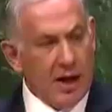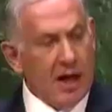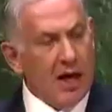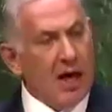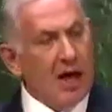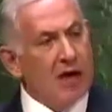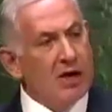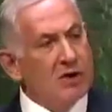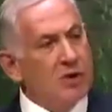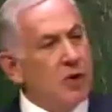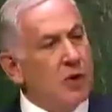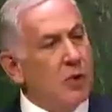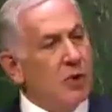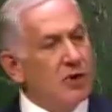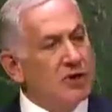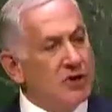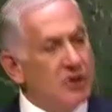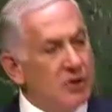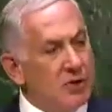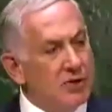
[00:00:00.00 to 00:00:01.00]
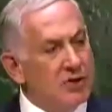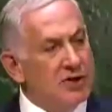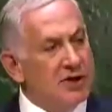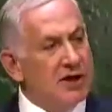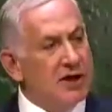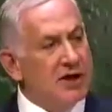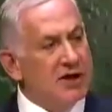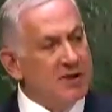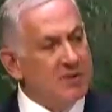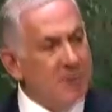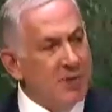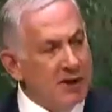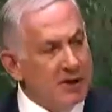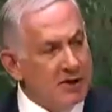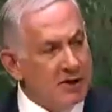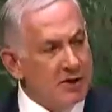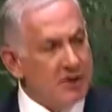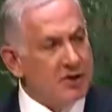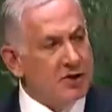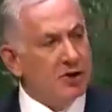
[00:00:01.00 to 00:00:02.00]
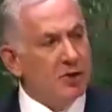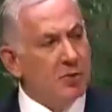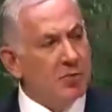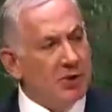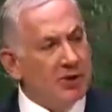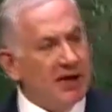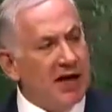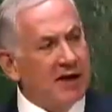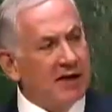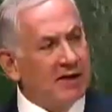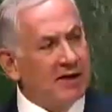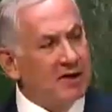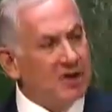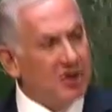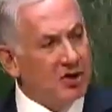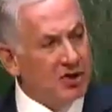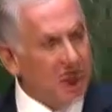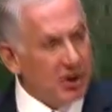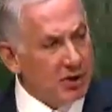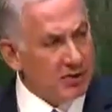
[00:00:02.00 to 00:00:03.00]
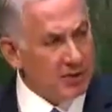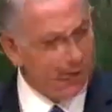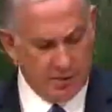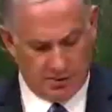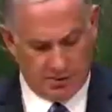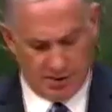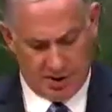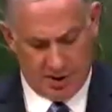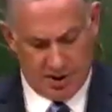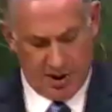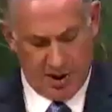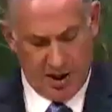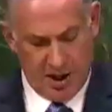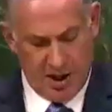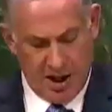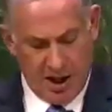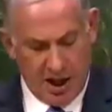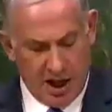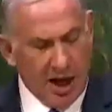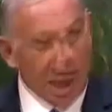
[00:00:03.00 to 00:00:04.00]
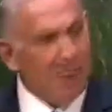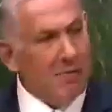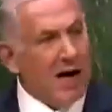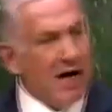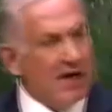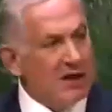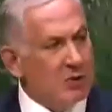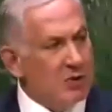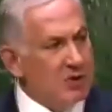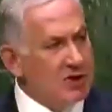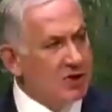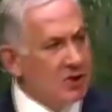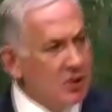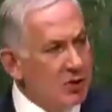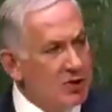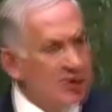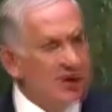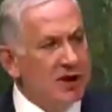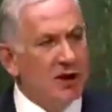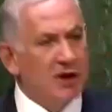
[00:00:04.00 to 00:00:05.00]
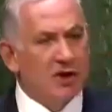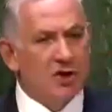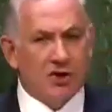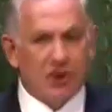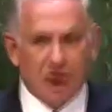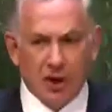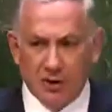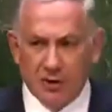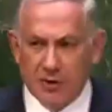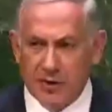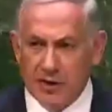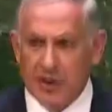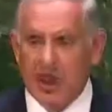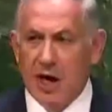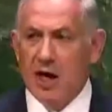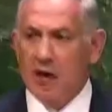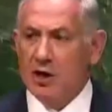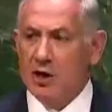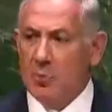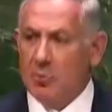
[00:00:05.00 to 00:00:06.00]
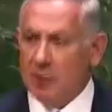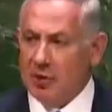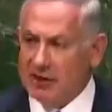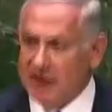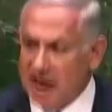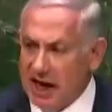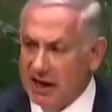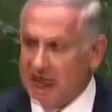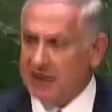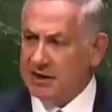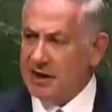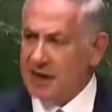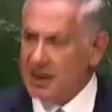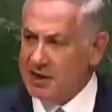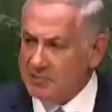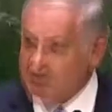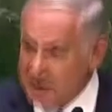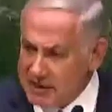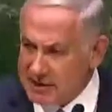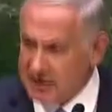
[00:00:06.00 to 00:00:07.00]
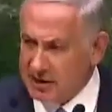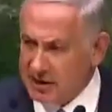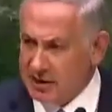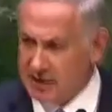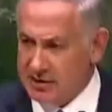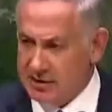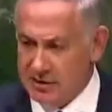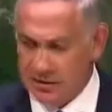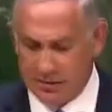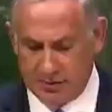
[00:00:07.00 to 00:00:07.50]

Israel was using its missiles to protect its children. Hamas was using its children to protect its missiles.